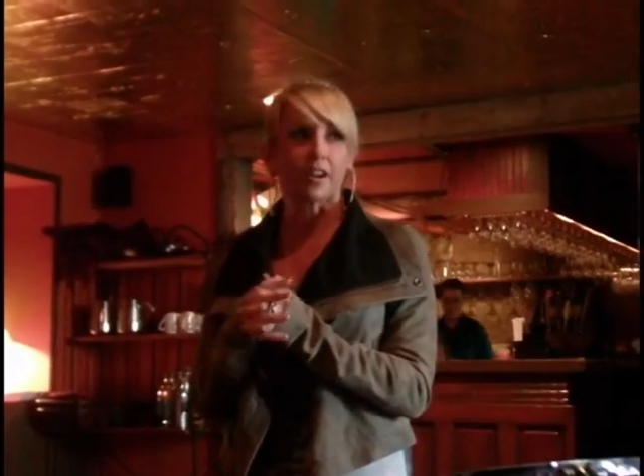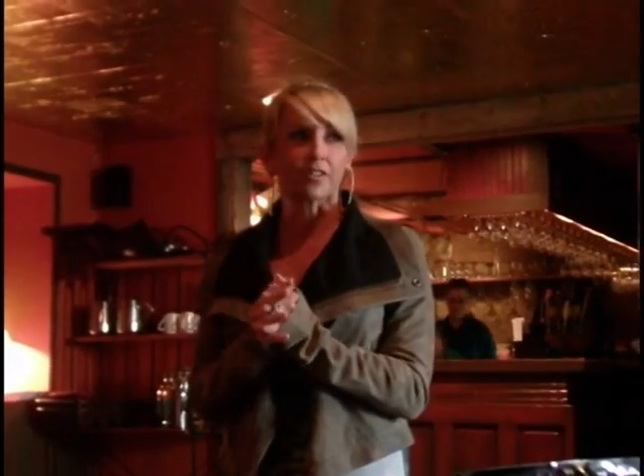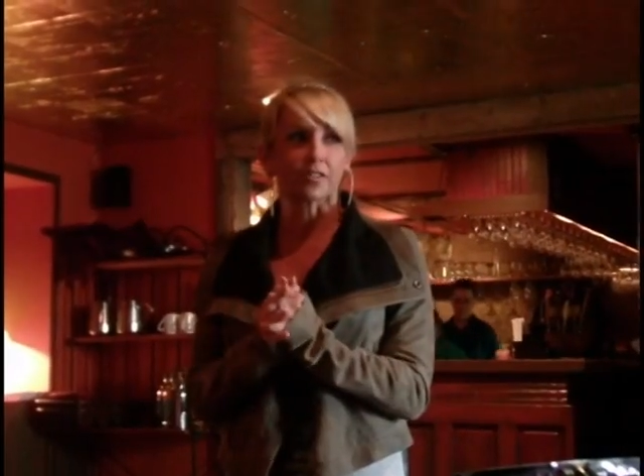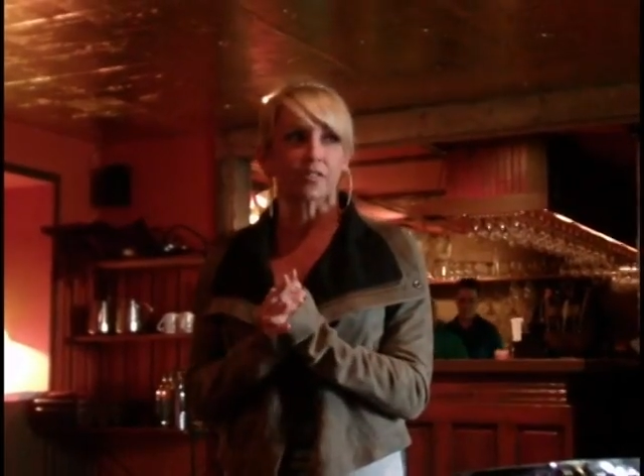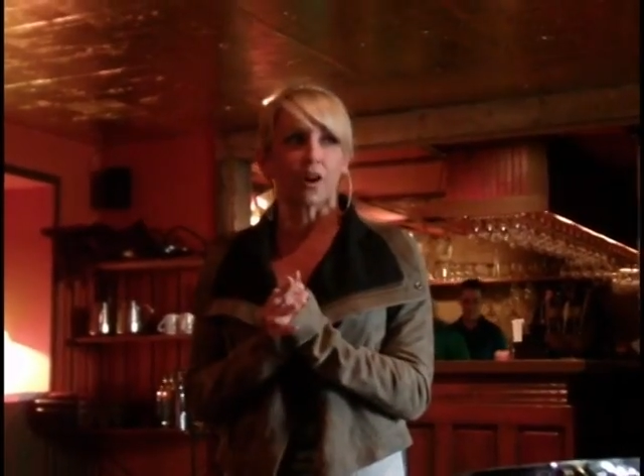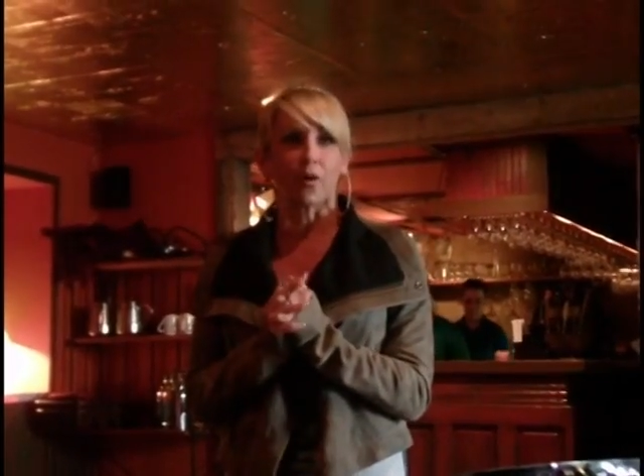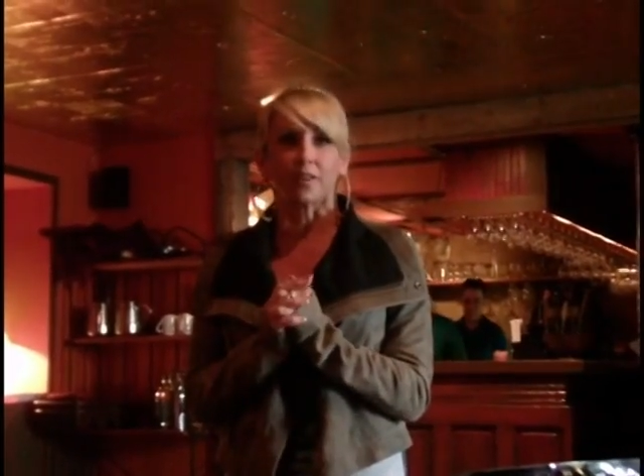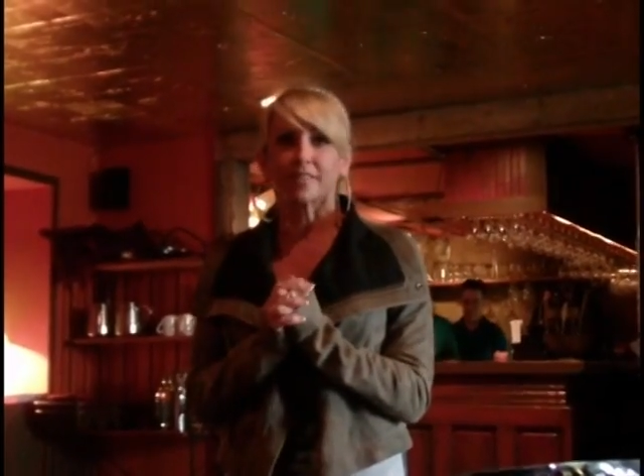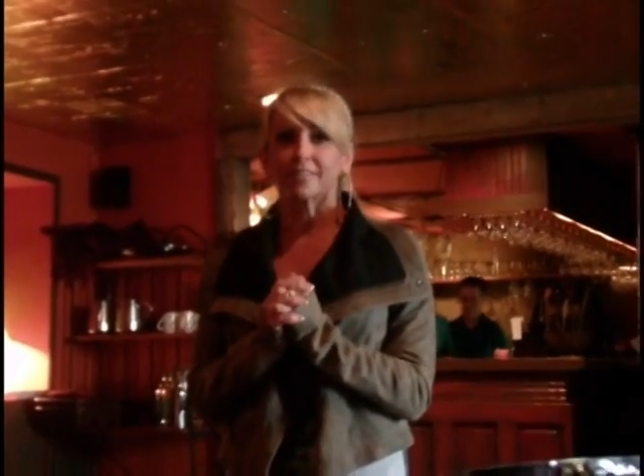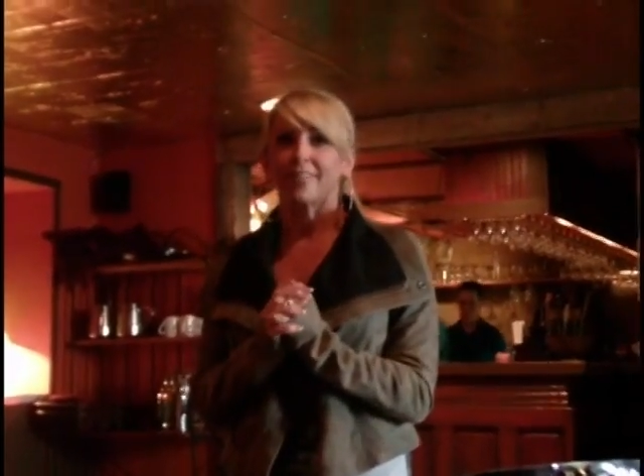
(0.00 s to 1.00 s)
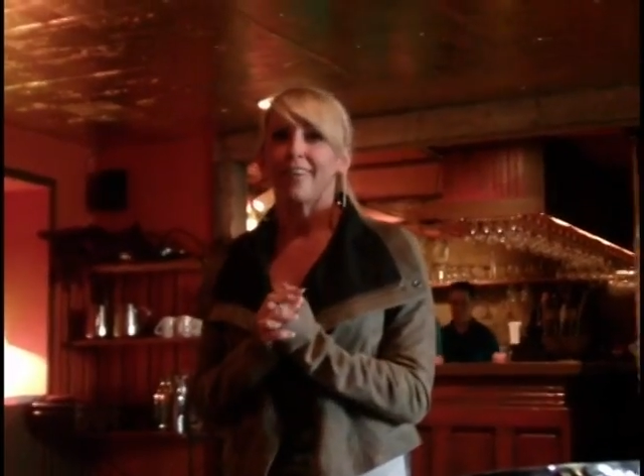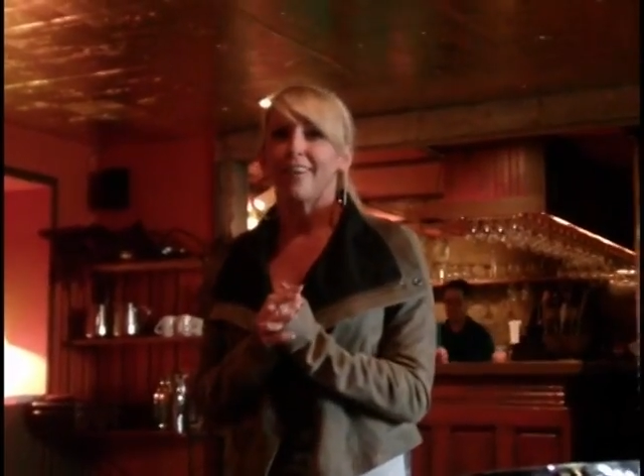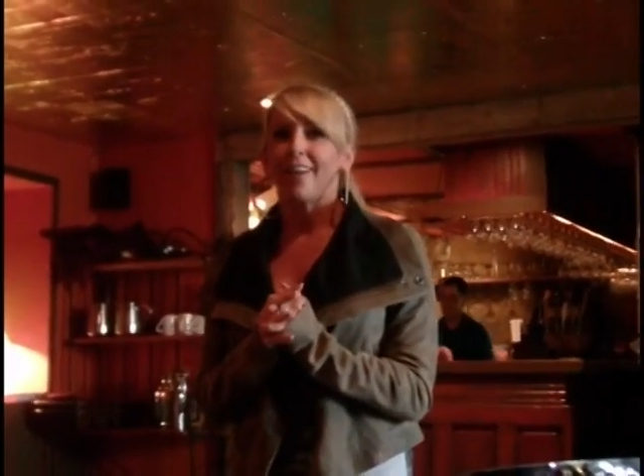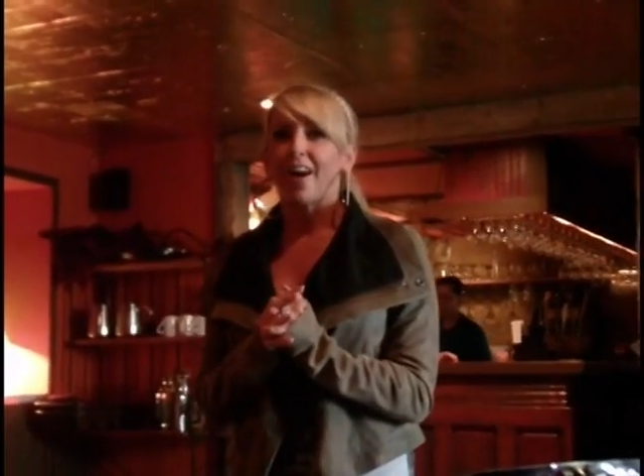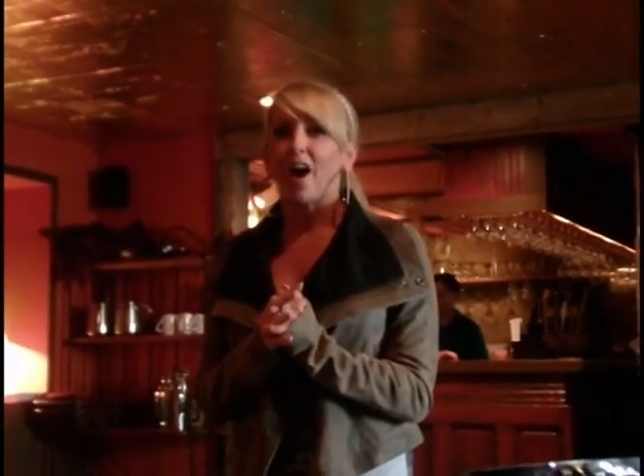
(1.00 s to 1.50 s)
I just know it's
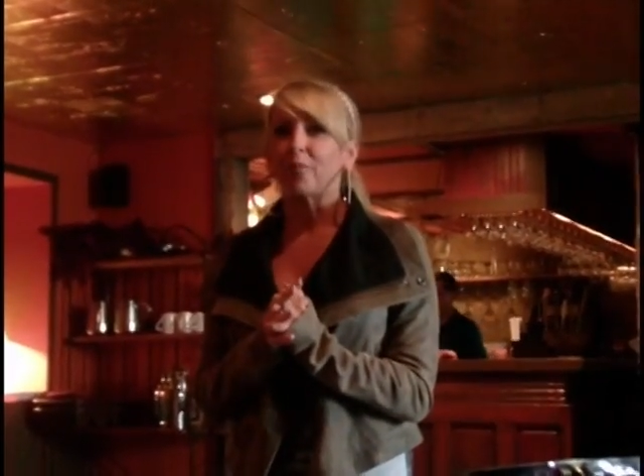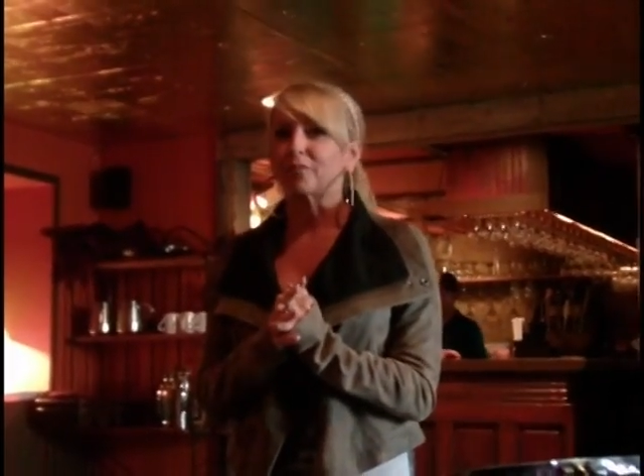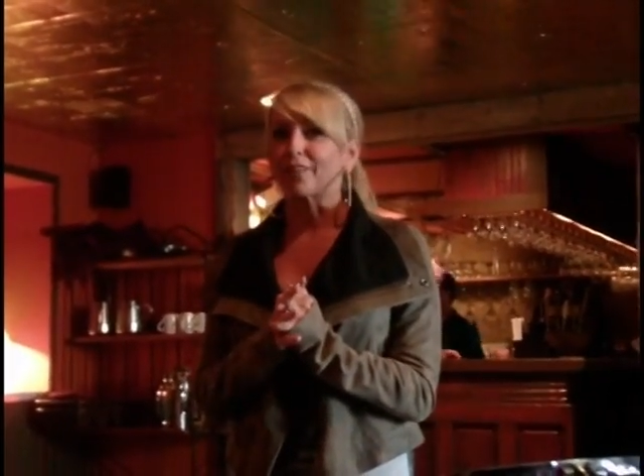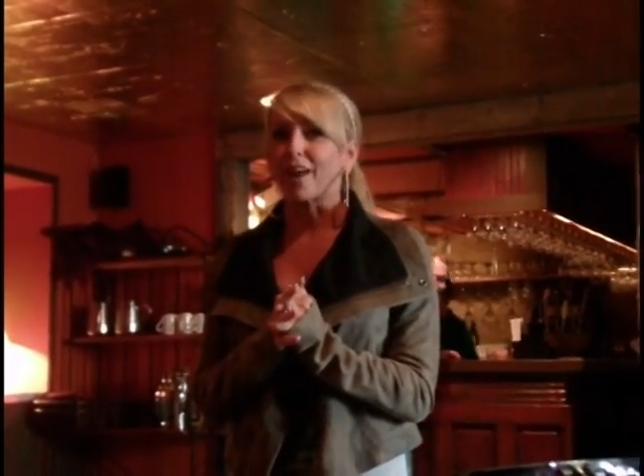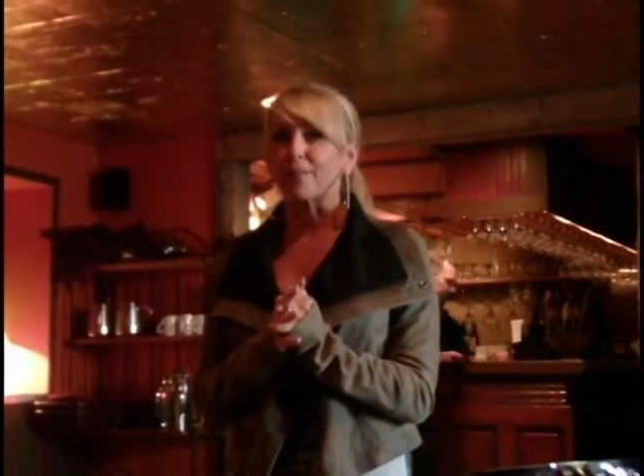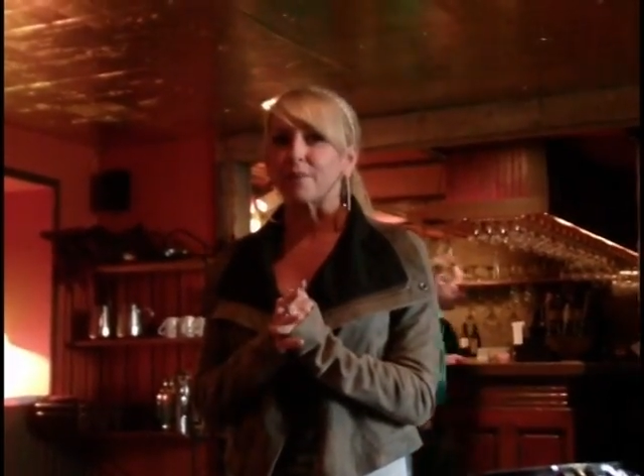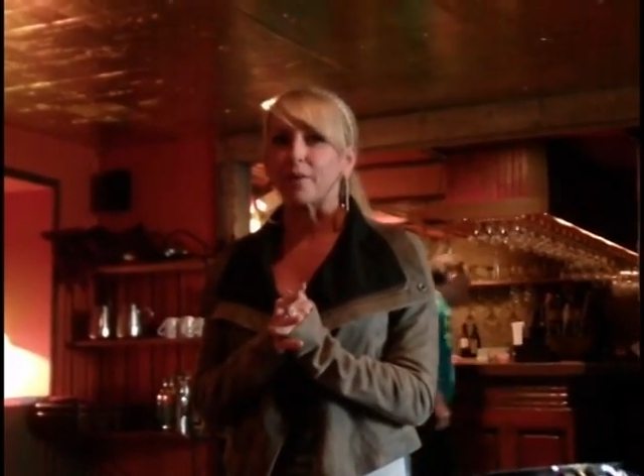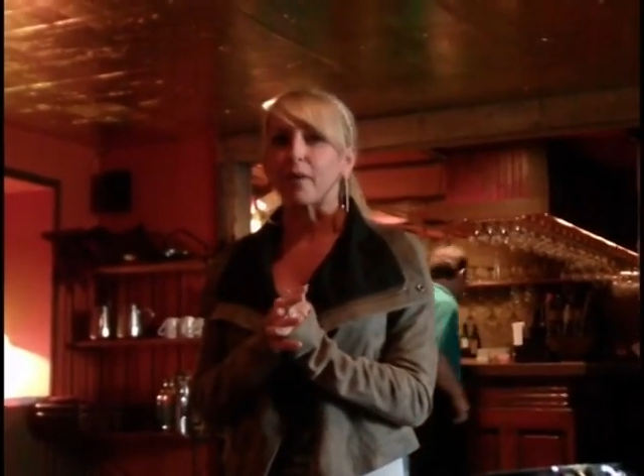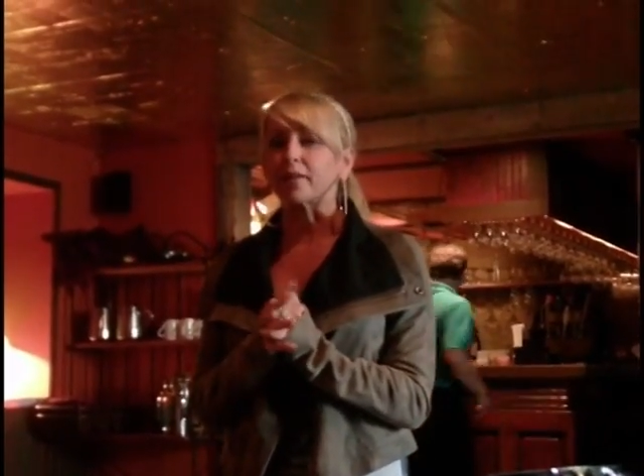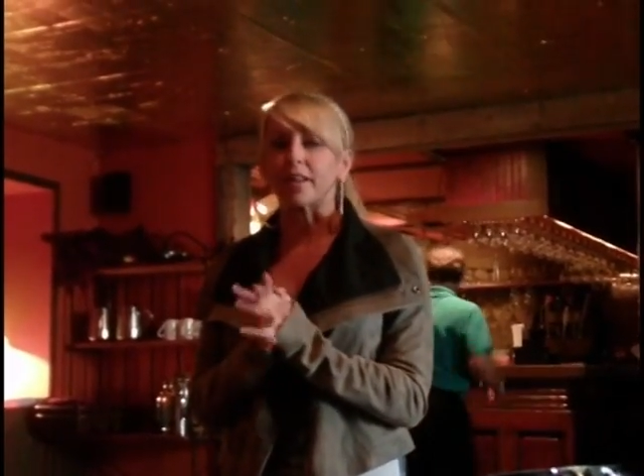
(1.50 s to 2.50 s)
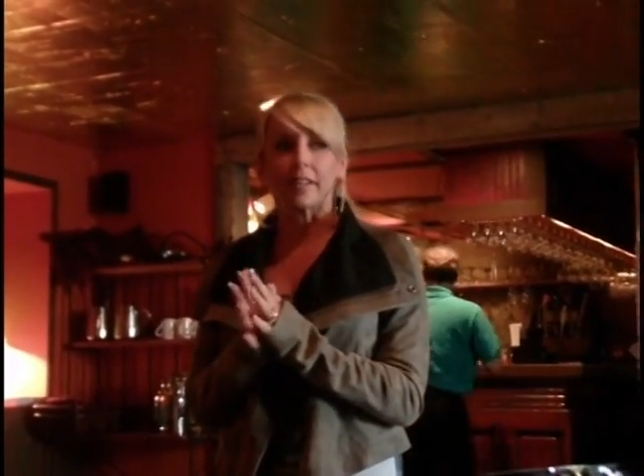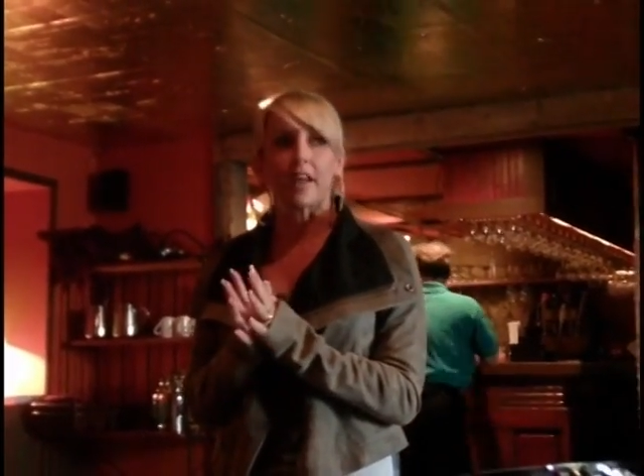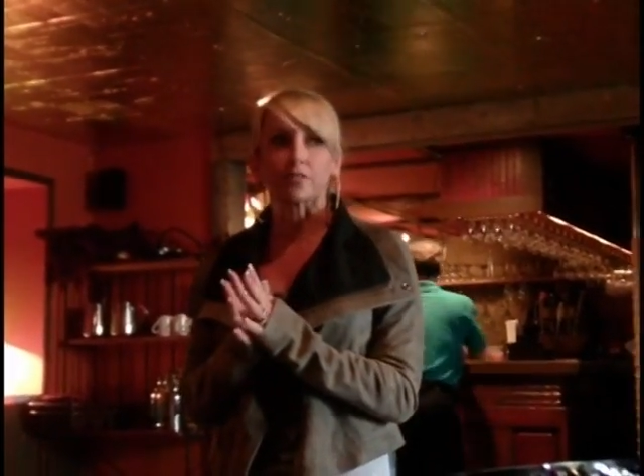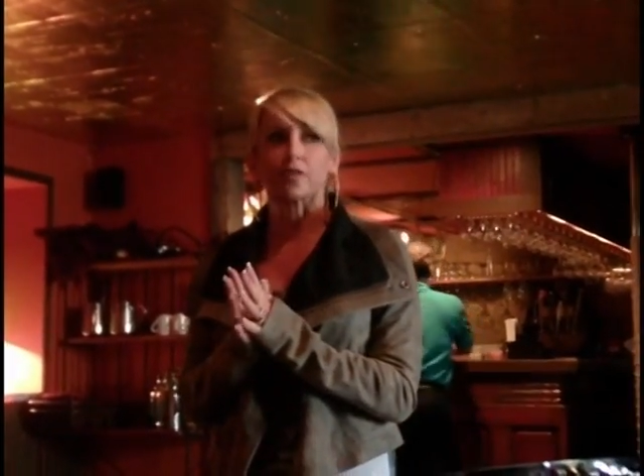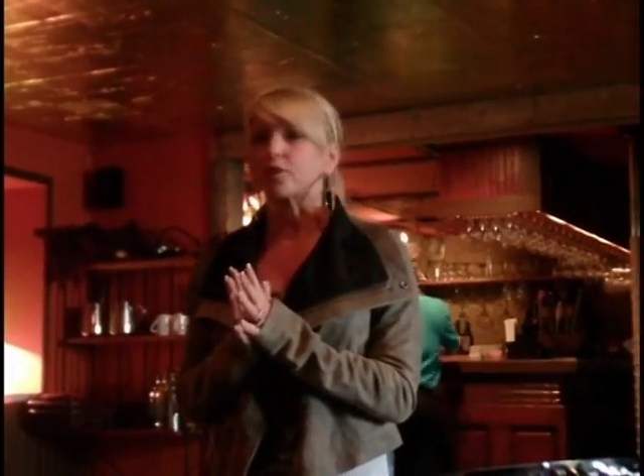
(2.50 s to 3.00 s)
helped a lot of people. I'm getting
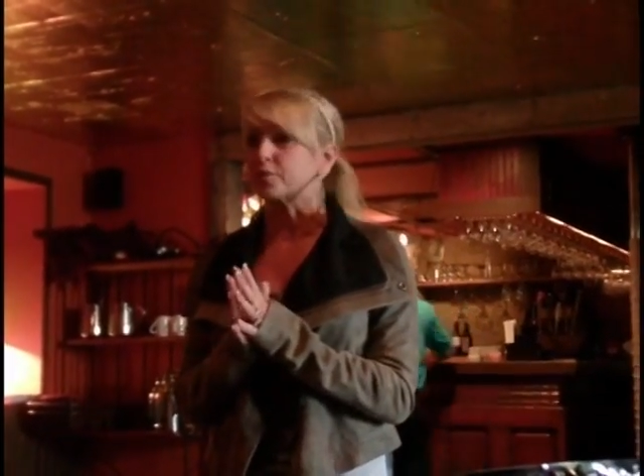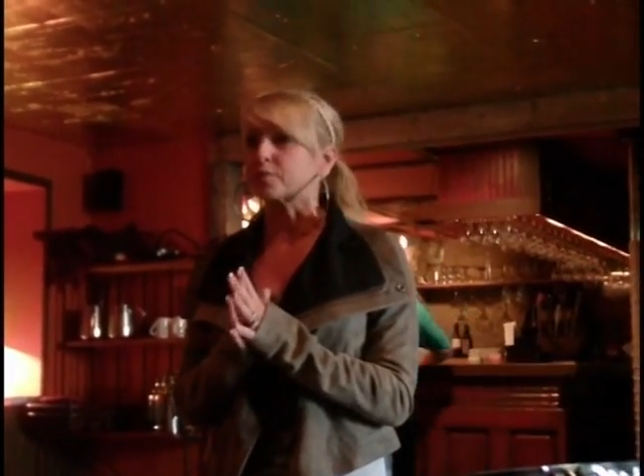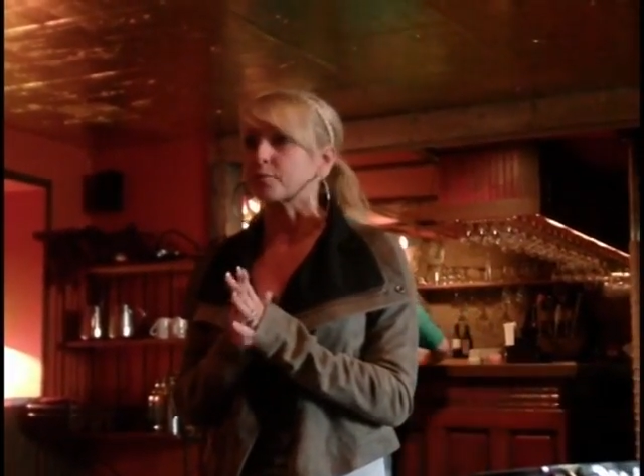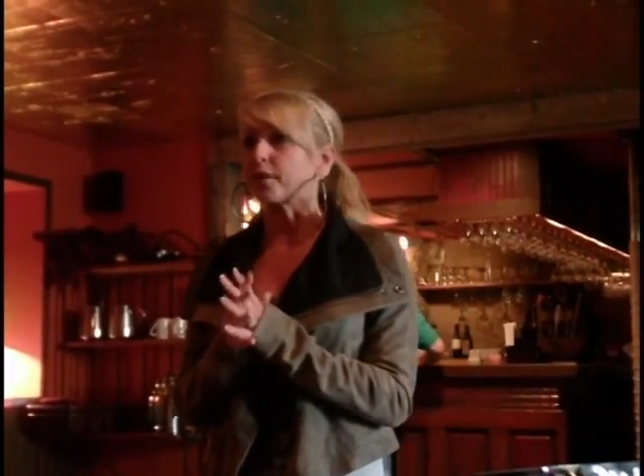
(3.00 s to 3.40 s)
nicer Christmas